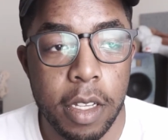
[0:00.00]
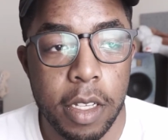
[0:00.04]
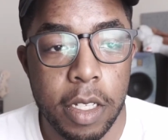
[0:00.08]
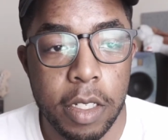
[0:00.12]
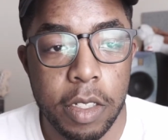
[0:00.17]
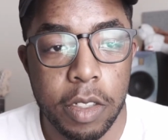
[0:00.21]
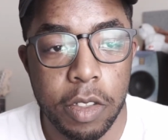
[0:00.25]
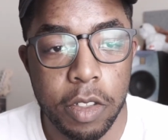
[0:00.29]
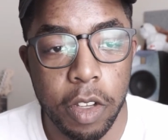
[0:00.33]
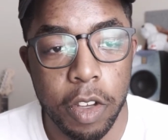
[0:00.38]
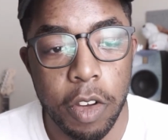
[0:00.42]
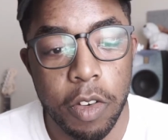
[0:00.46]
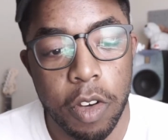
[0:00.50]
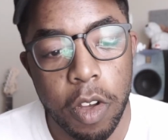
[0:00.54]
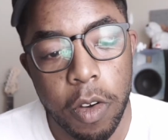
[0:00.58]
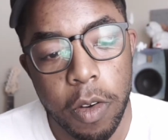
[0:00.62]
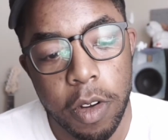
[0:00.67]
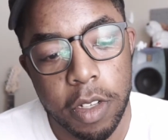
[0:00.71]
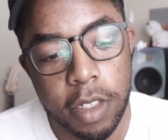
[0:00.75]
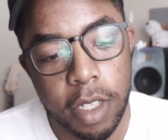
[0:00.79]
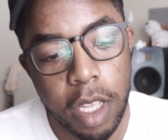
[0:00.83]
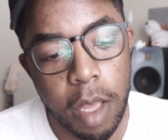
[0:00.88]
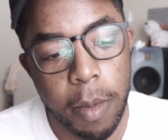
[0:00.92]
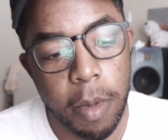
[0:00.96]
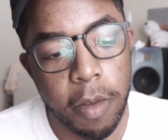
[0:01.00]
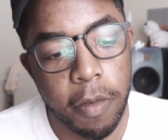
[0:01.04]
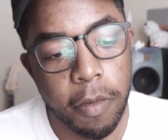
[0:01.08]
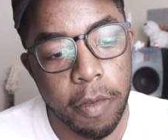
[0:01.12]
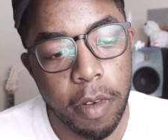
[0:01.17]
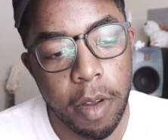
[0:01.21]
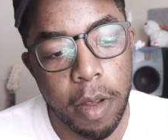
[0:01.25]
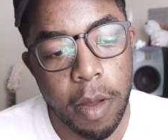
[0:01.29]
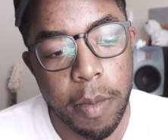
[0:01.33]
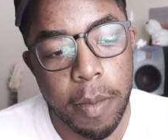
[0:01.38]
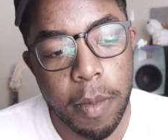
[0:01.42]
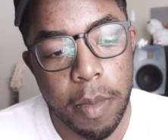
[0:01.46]
So you know where it's coming
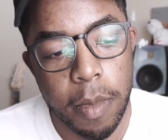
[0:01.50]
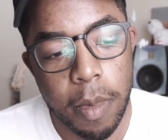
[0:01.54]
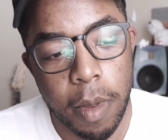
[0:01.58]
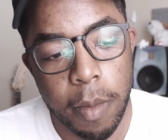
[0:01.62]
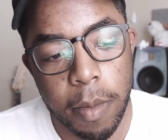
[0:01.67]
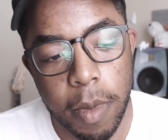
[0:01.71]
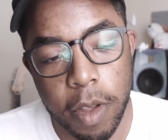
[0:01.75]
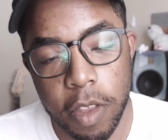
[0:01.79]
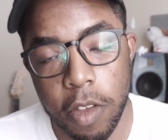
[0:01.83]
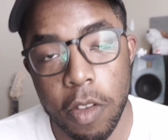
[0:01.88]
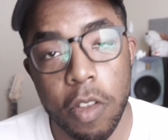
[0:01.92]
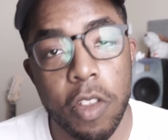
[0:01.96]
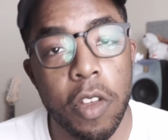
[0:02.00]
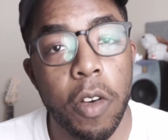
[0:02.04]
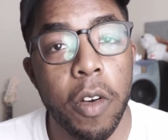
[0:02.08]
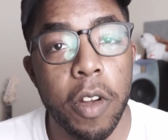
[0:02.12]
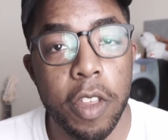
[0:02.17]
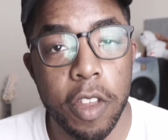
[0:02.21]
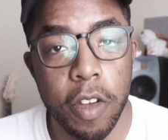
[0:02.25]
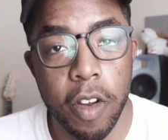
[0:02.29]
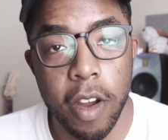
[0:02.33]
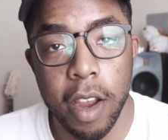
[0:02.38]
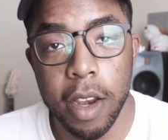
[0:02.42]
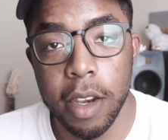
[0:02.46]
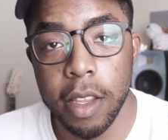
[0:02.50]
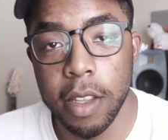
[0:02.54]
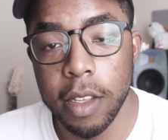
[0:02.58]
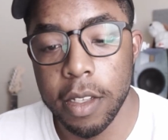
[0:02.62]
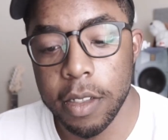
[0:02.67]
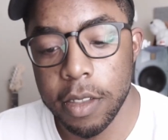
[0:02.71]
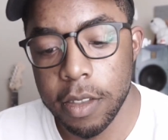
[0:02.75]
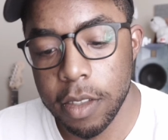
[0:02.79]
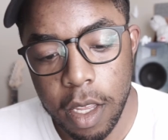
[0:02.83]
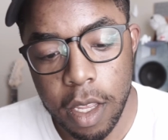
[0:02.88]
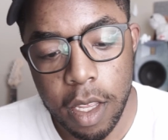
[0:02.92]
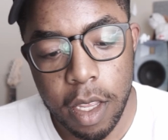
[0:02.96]
from, but you're showing your ideas.